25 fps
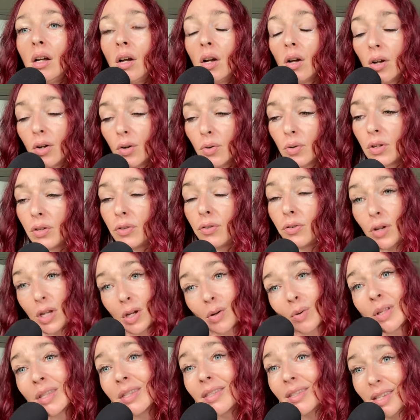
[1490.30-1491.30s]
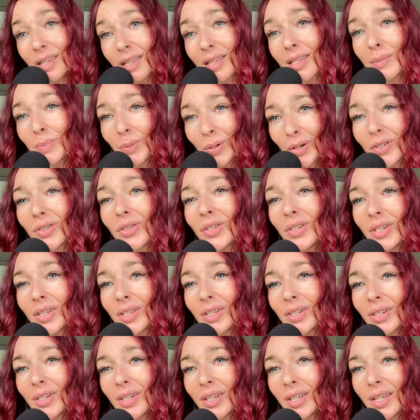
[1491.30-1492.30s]
oh the frequency this
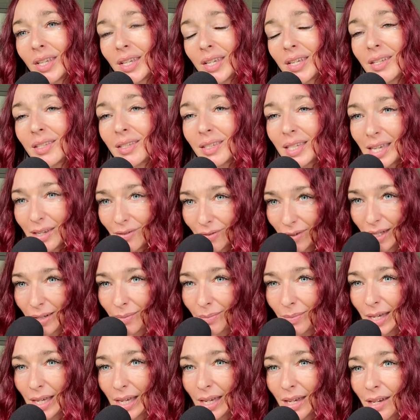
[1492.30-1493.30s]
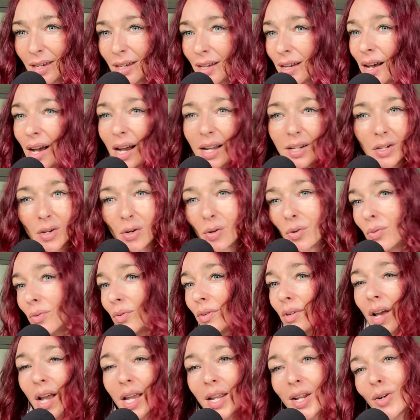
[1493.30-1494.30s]
person is giving me I don't
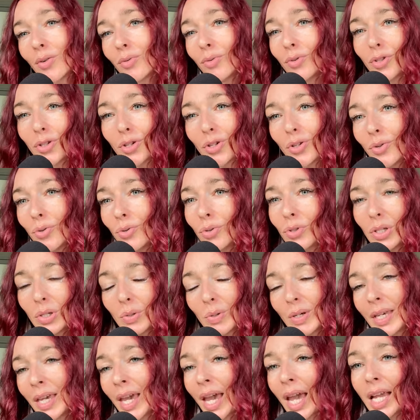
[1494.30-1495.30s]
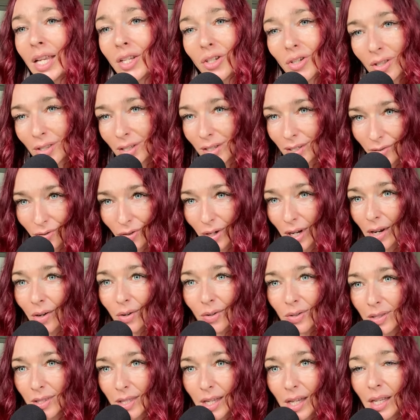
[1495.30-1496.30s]
I don't choose to engage in this
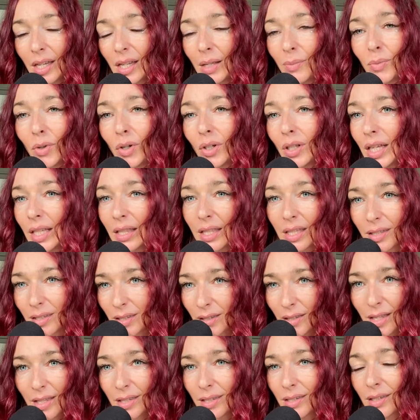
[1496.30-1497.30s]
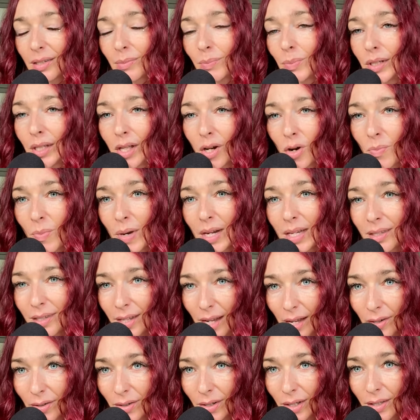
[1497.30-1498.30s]
frequency anymore like this this is below my
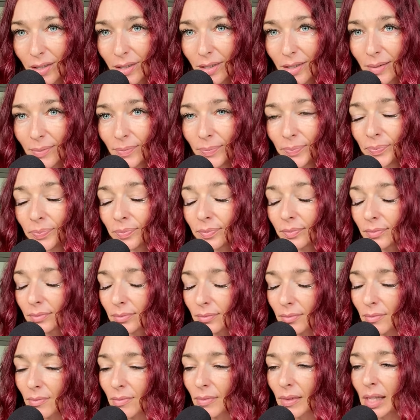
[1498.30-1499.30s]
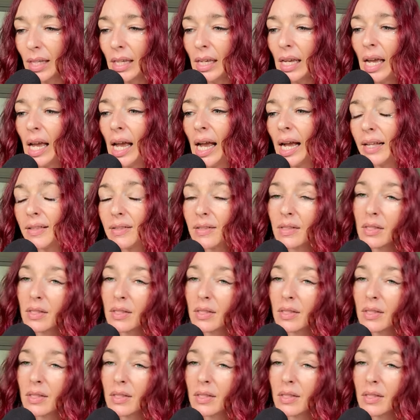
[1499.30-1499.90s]
standards. And